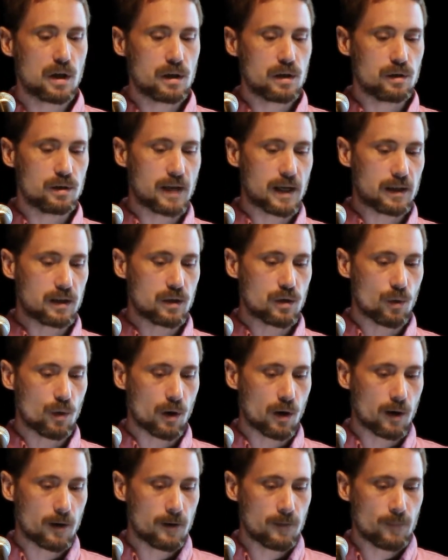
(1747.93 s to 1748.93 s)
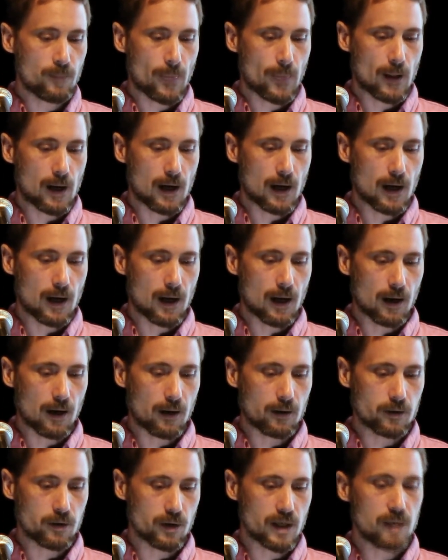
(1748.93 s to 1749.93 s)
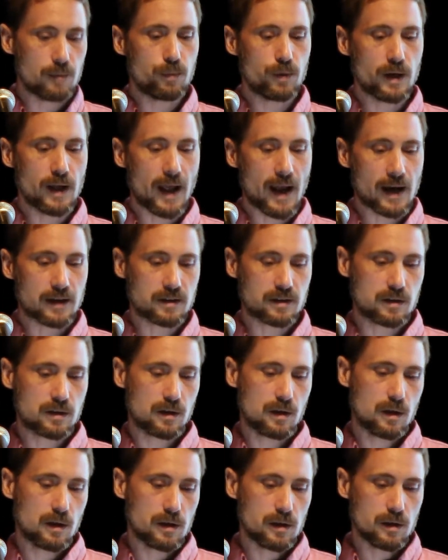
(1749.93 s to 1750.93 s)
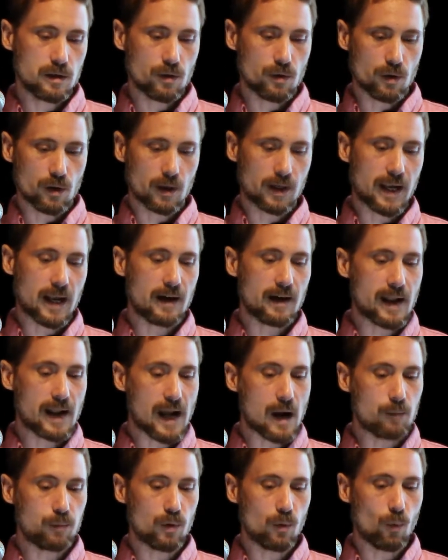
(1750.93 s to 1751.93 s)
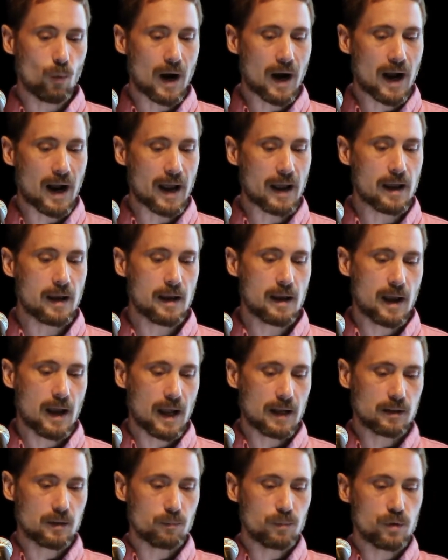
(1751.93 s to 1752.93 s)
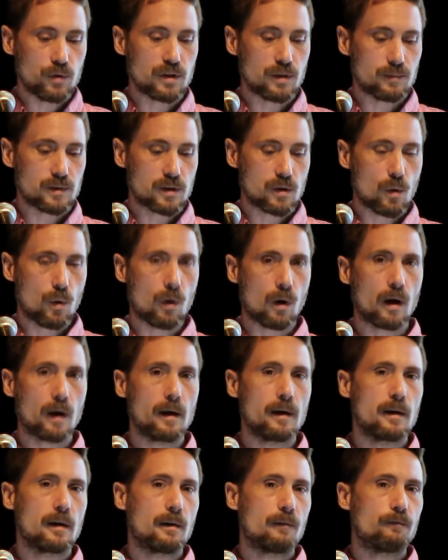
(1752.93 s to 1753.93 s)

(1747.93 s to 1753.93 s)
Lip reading: You take your input X, your candidate output Y, and compute some score.